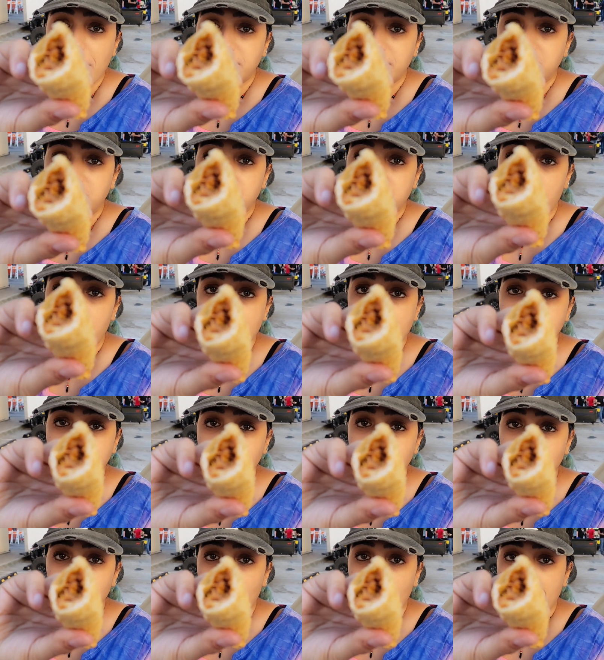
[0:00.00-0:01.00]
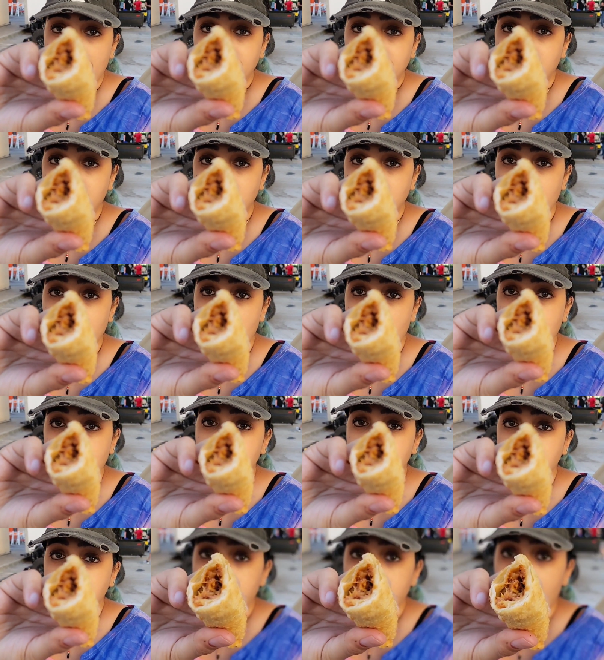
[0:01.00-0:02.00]

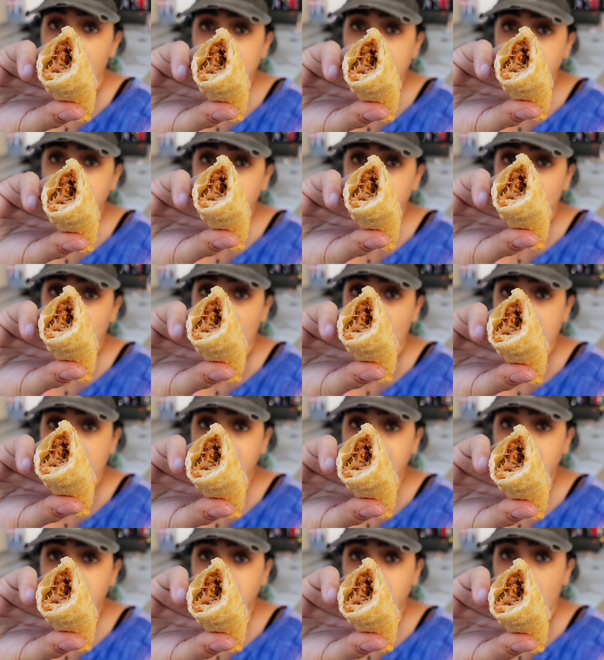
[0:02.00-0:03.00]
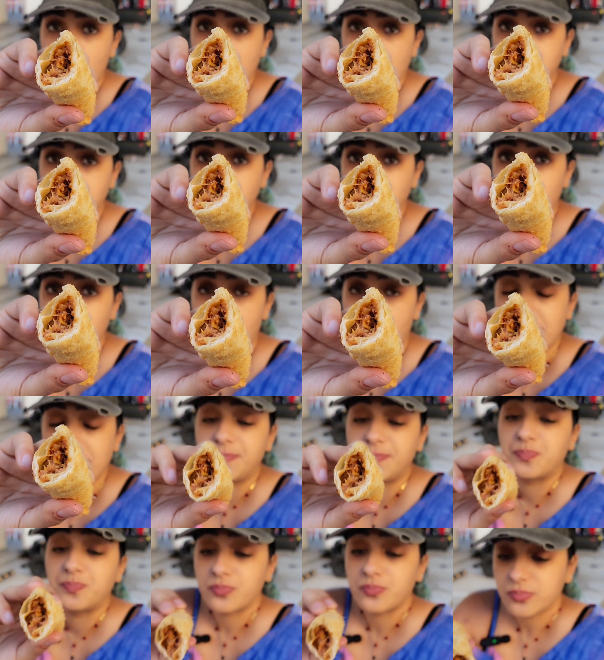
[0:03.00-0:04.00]

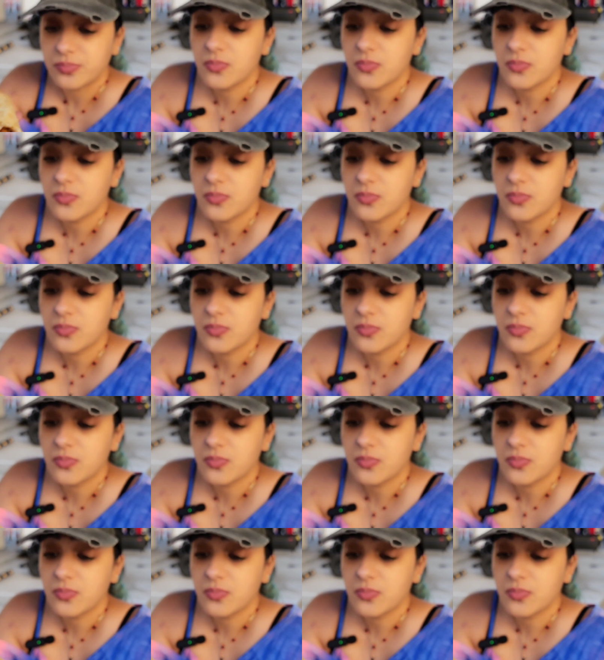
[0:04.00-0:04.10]
Nobody speaks.